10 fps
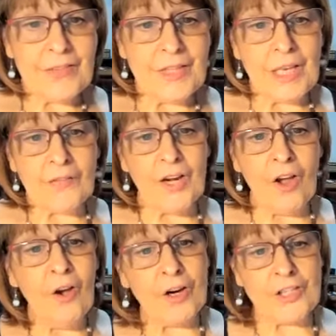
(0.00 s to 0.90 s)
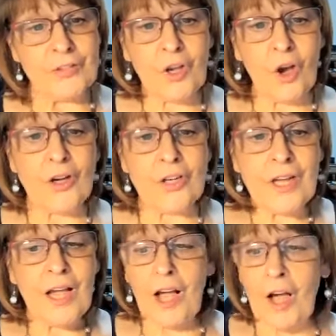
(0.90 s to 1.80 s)
The loving heart of God
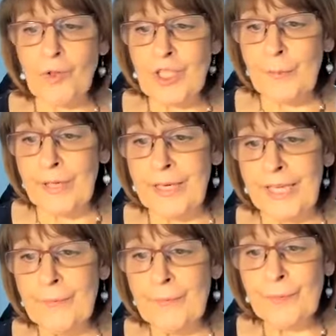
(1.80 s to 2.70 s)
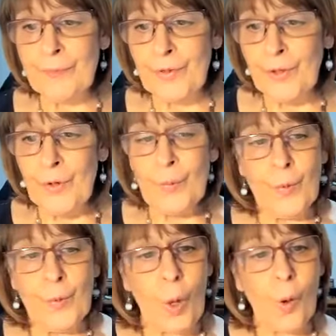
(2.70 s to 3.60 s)
ultimately
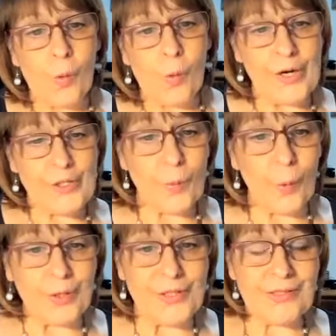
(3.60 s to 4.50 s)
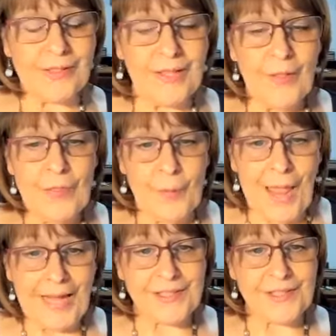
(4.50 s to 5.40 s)
will always want the
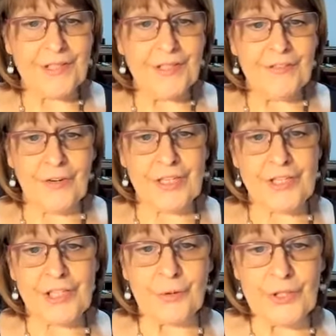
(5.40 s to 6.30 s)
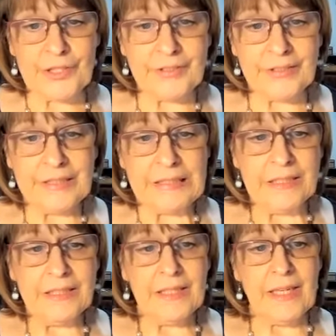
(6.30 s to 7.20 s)
best for his children.
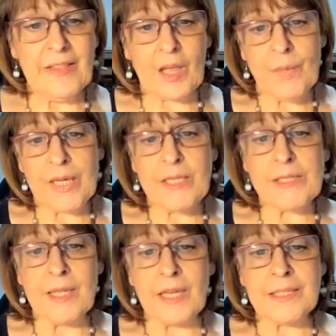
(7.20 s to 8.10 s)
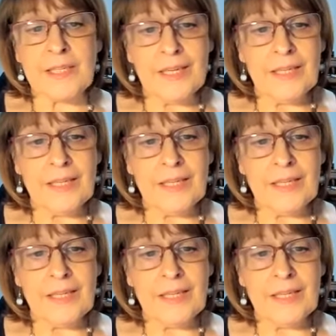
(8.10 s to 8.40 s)
And that means that